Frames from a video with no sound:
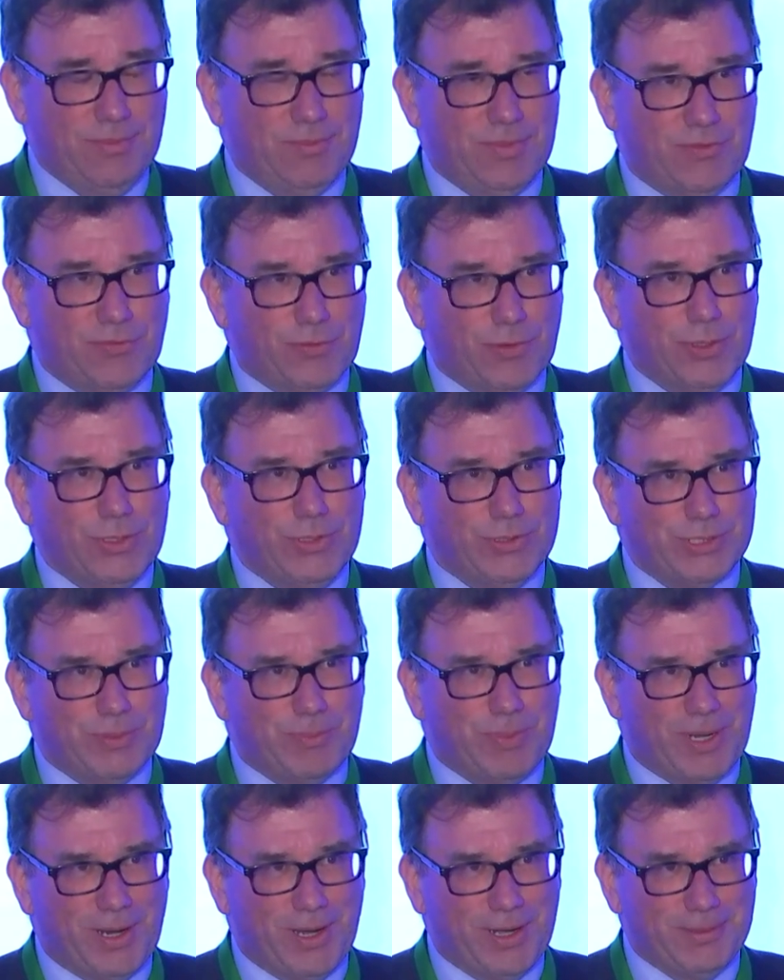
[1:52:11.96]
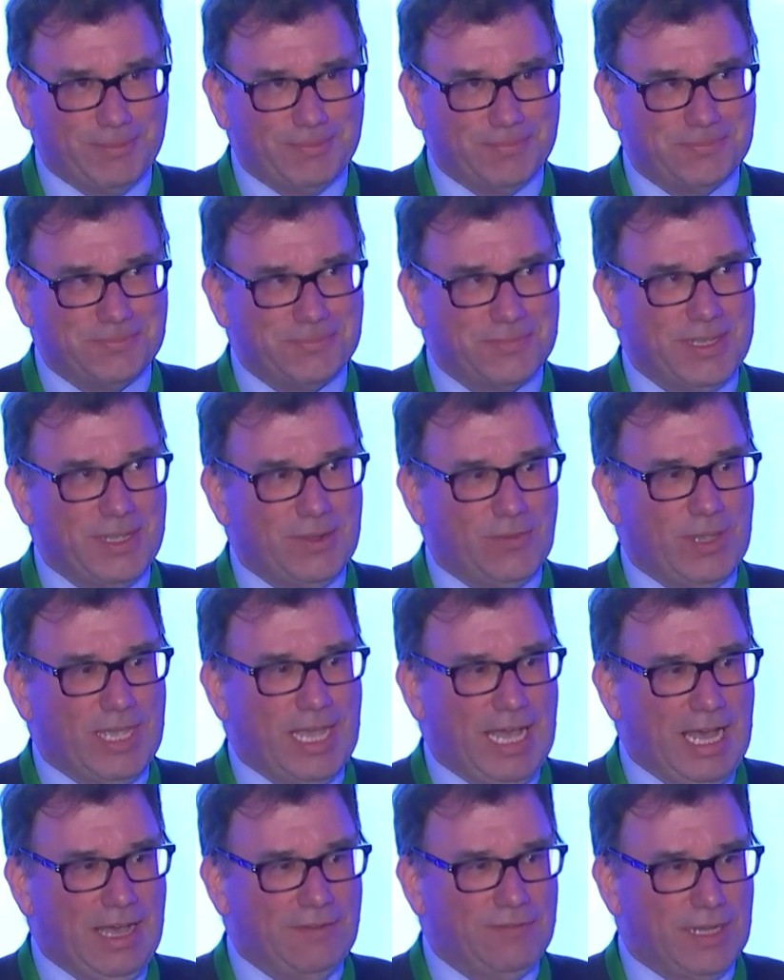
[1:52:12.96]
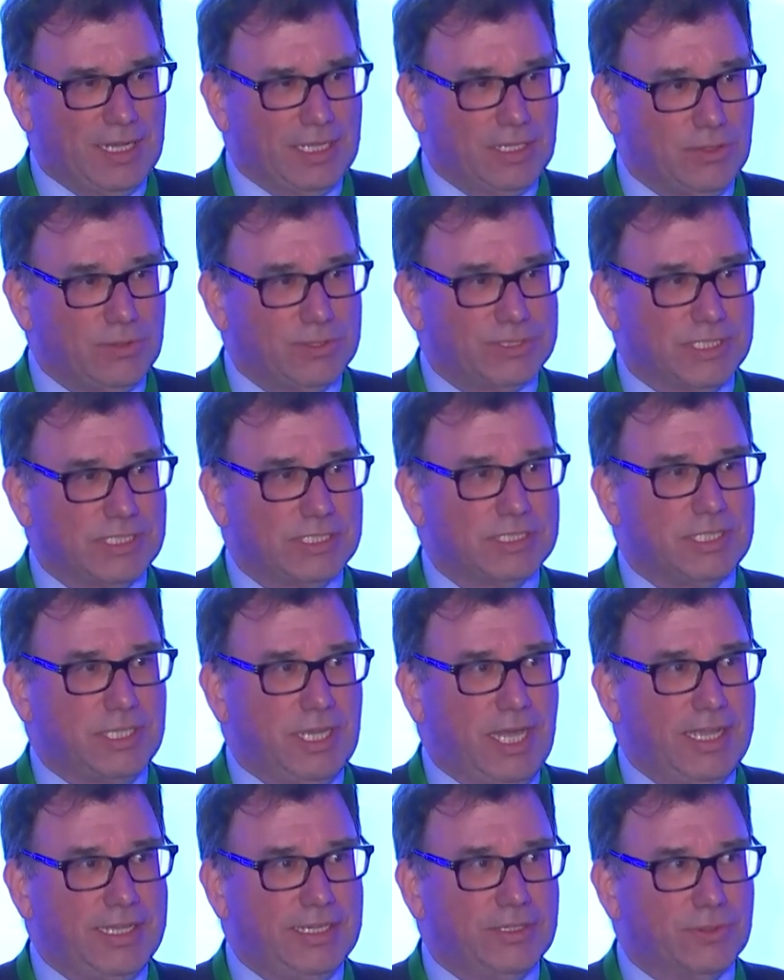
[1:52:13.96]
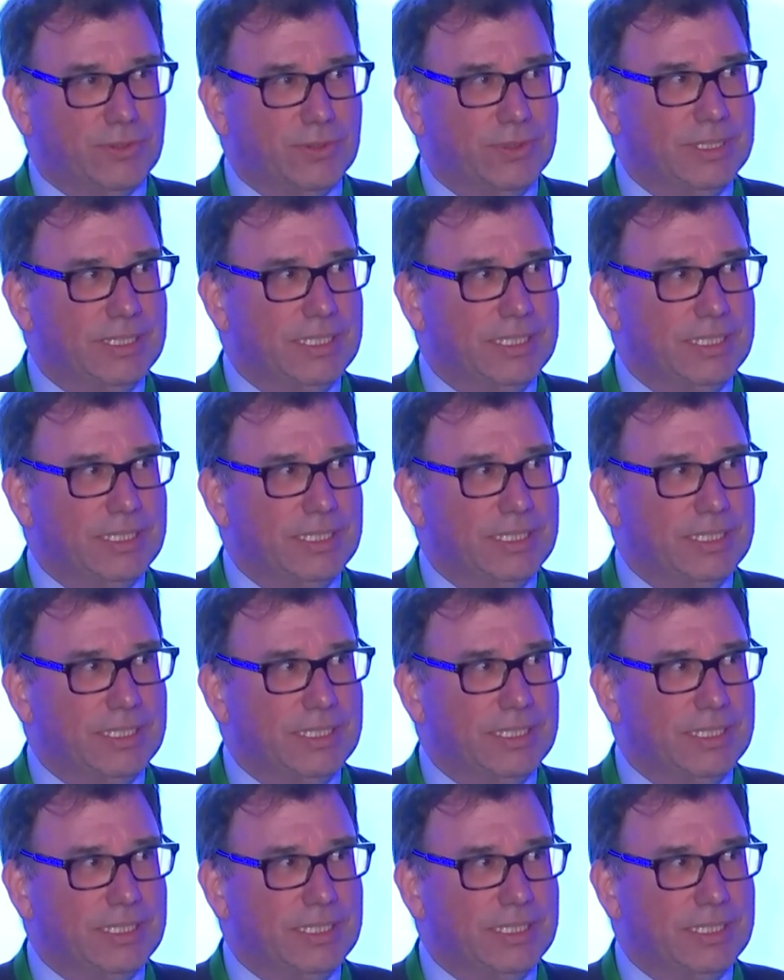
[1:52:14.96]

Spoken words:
before you depart, we have a closing Slido.